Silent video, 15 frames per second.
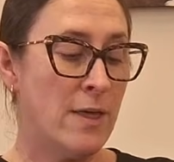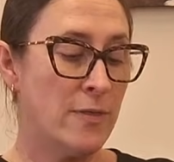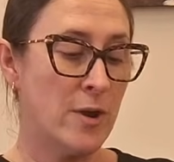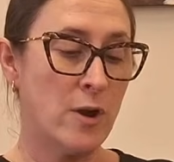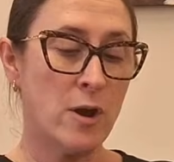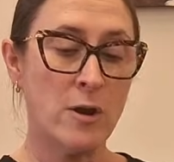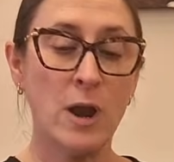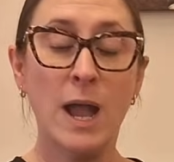
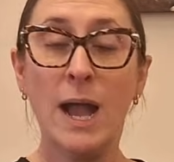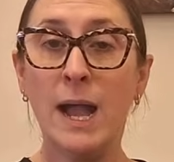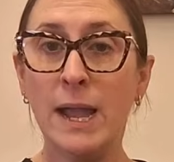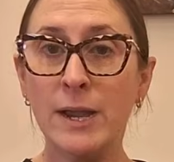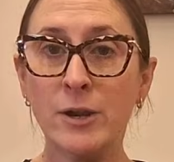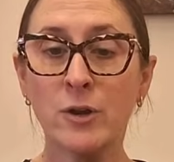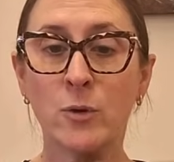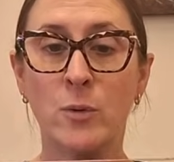there are
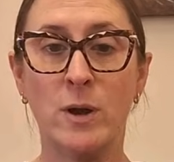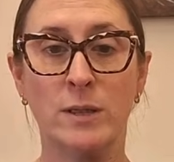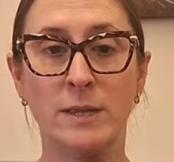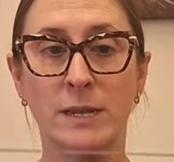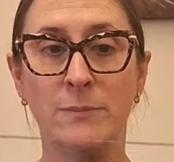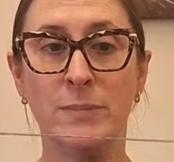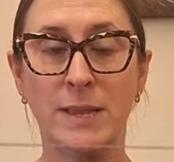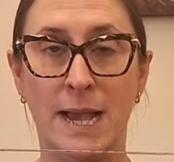higher
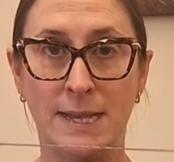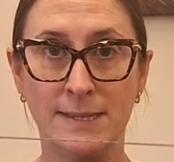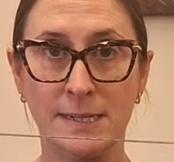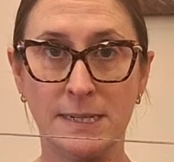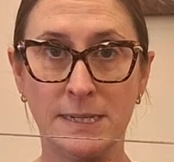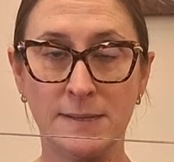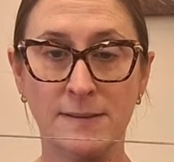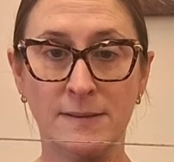quality
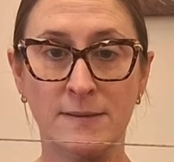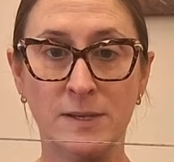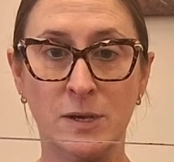plastics.